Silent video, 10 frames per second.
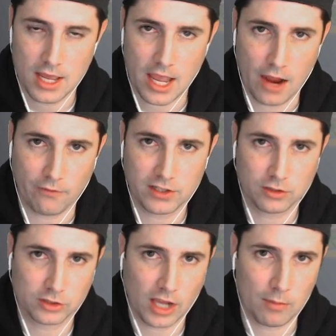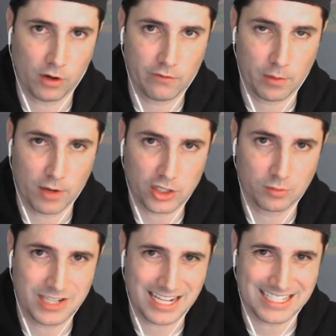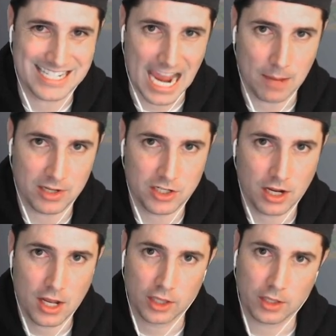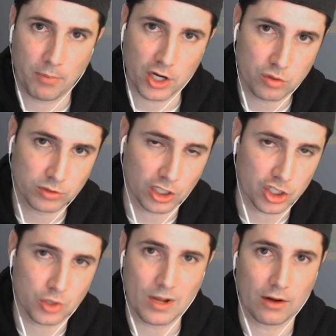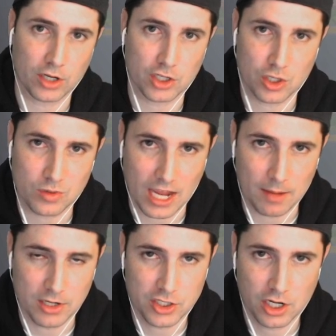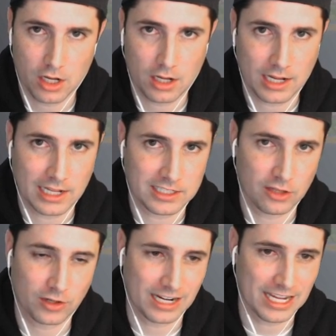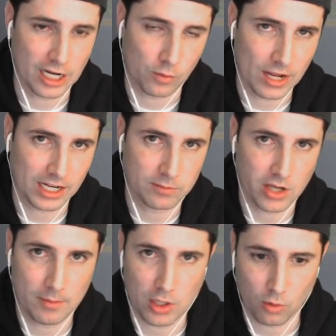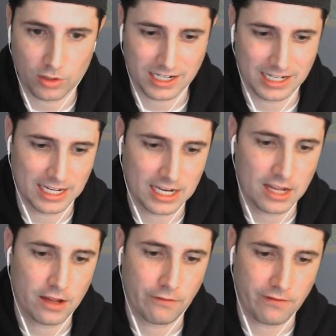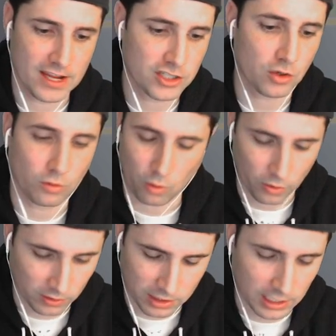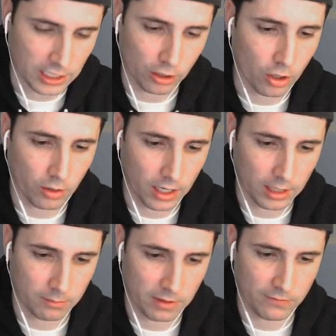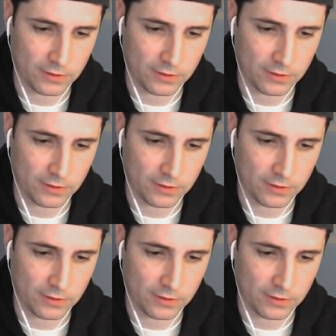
every single time one of your mushrooms takes damage, the Punish Shroom's going to shoot out 2 damage. It's either going to hit a random zombie or it's going to hit face or the hero. If you